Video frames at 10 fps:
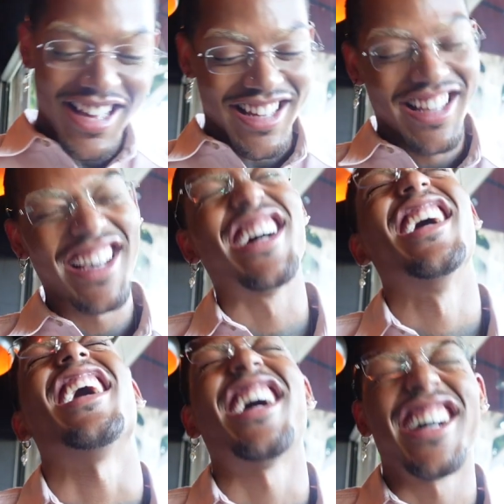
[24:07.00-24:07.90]
on,
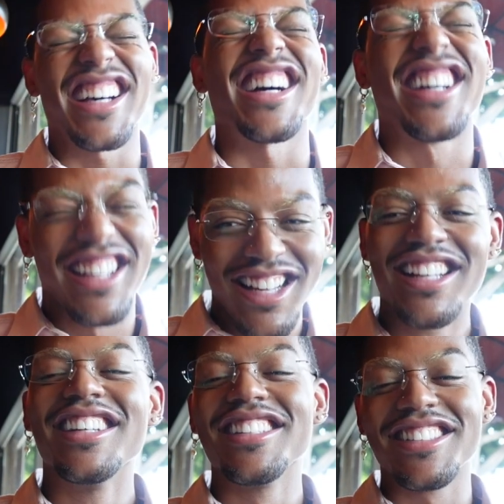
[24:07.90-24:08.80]
you're
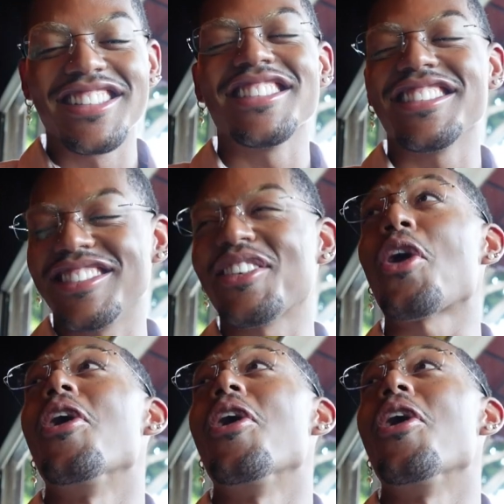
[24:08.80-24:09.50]
rebounding, whatever.